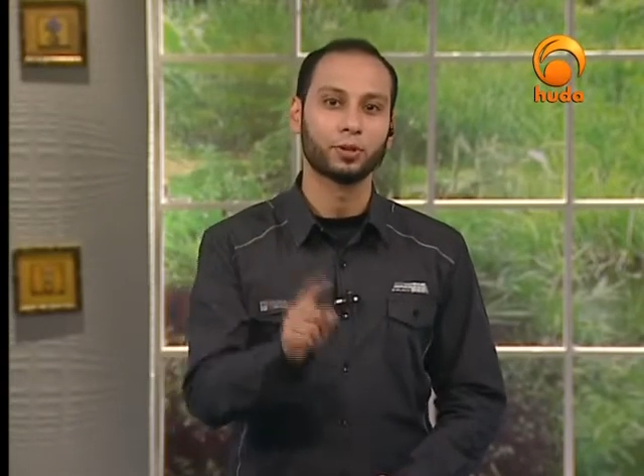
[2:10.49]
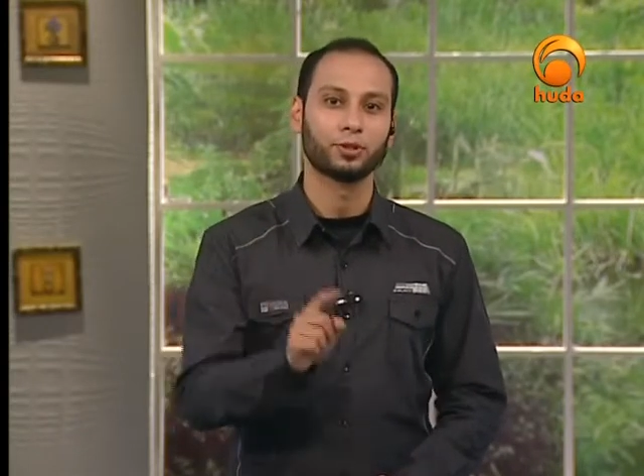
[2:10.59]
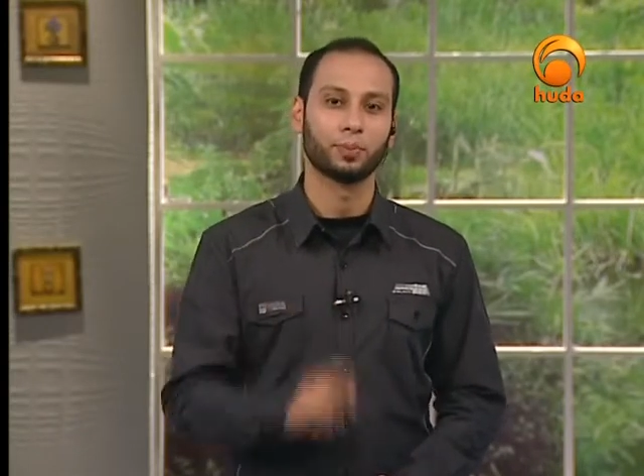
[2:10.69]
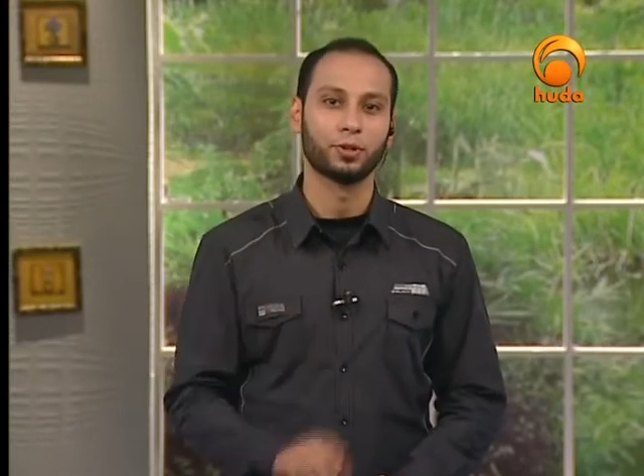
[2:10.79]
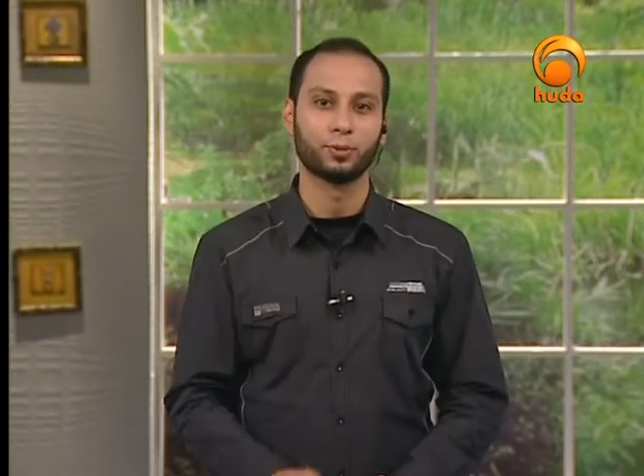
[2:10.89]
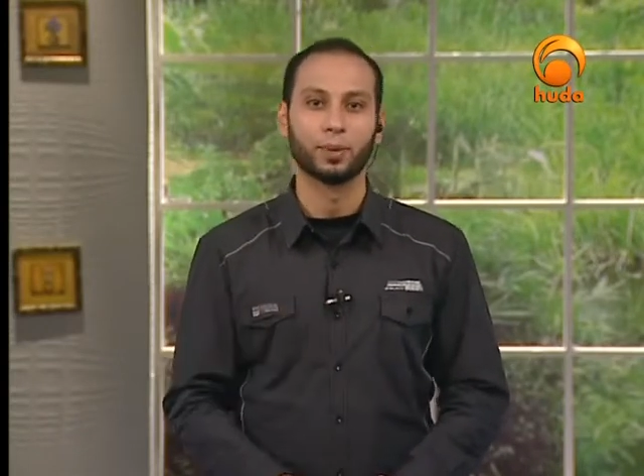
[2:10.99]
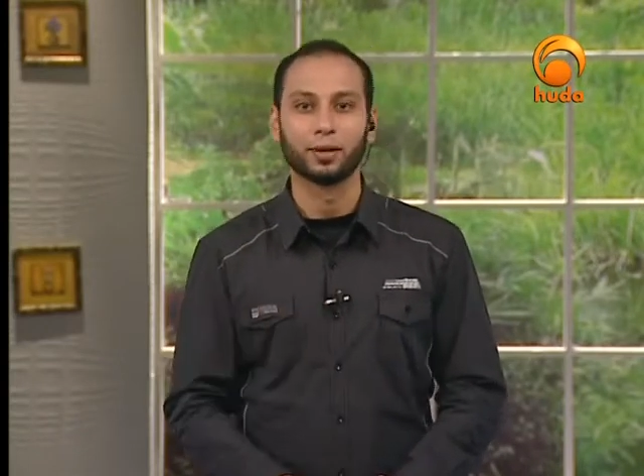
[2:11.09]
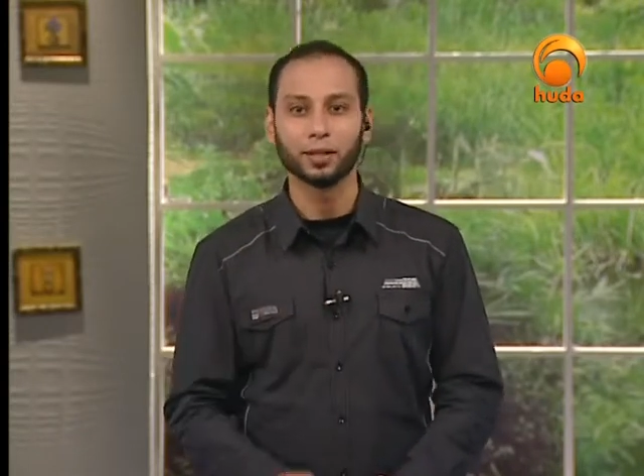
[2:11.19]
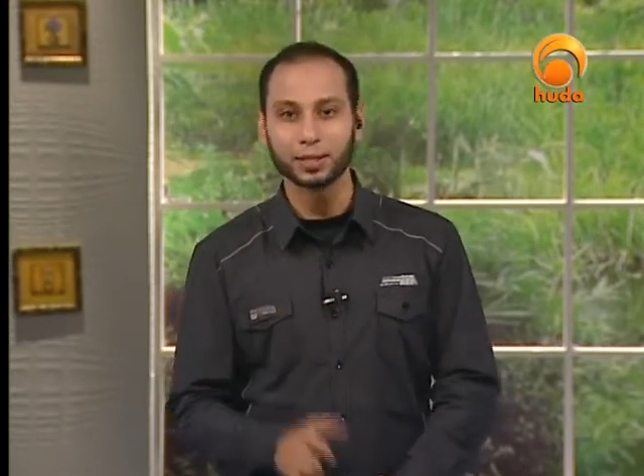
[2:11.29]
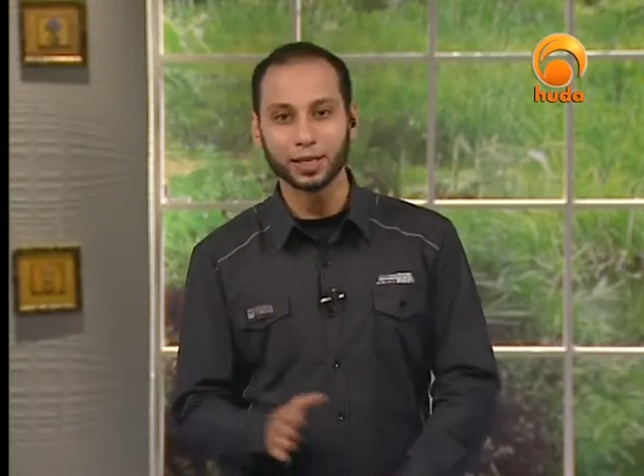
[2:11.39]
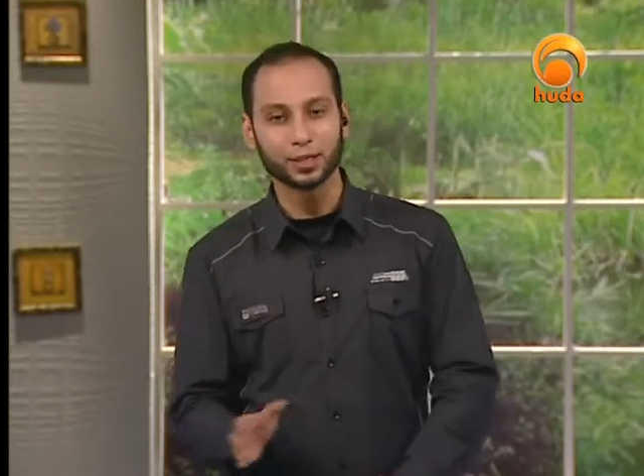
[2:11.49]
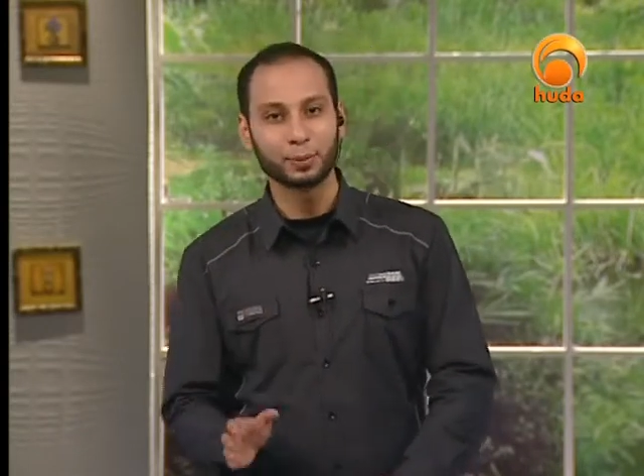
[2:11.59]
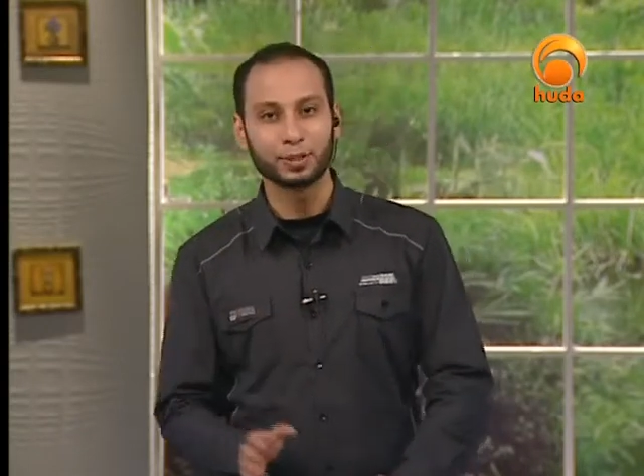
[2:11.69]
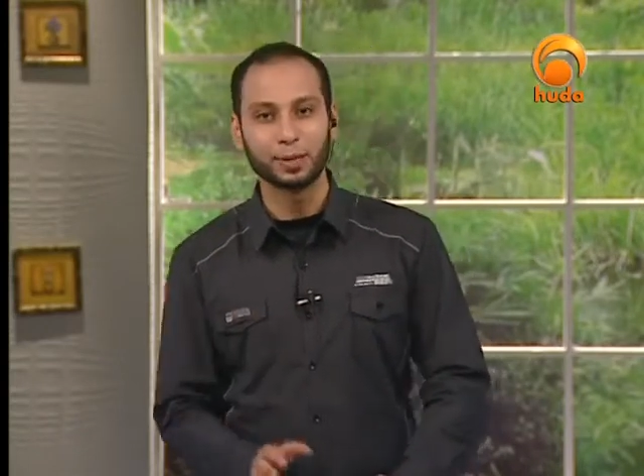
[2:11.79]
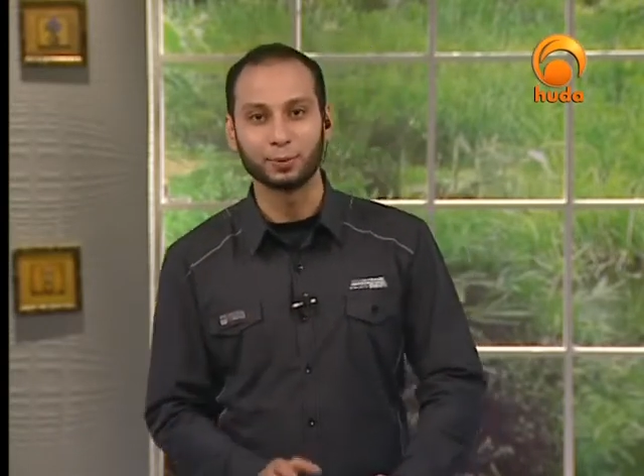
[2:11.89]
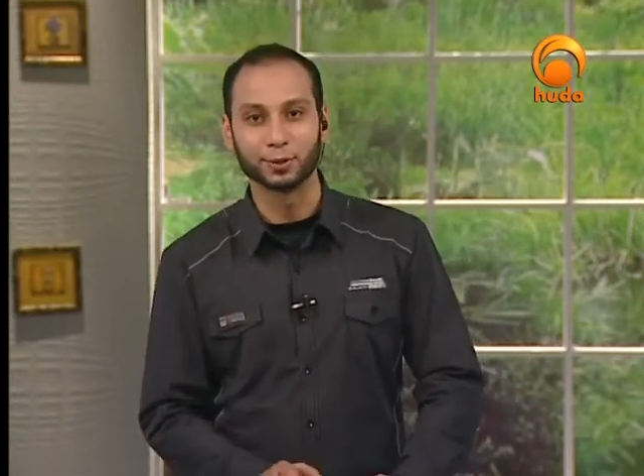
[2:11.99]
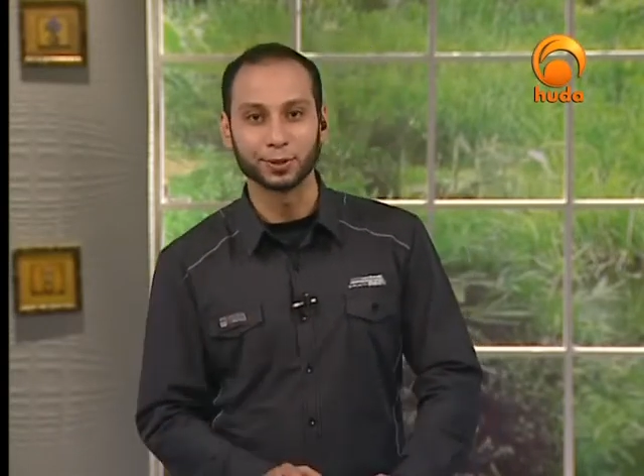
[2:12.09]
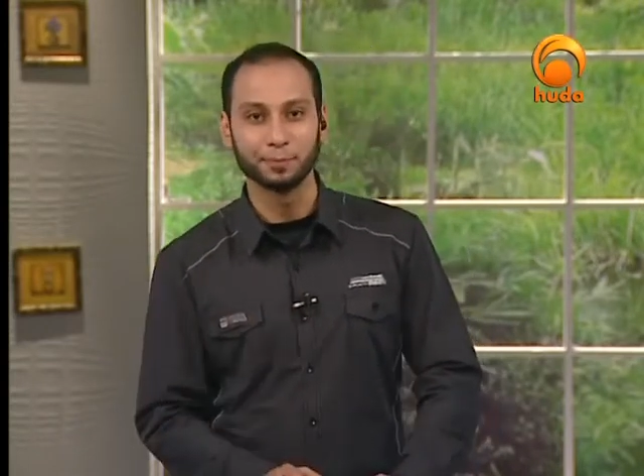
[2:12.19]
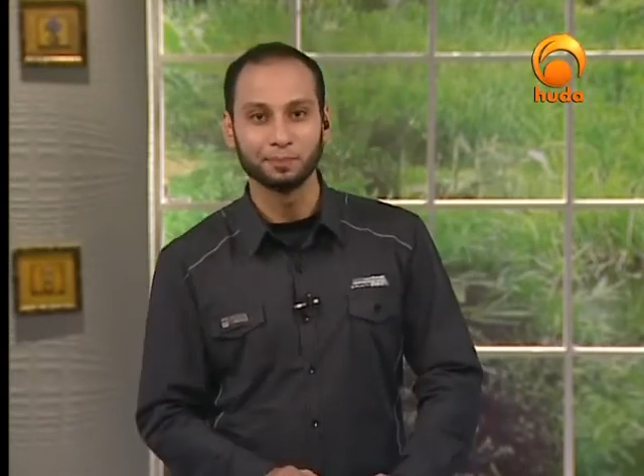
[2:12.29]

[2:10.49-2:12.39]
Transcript: much, much better. Let's take some examples.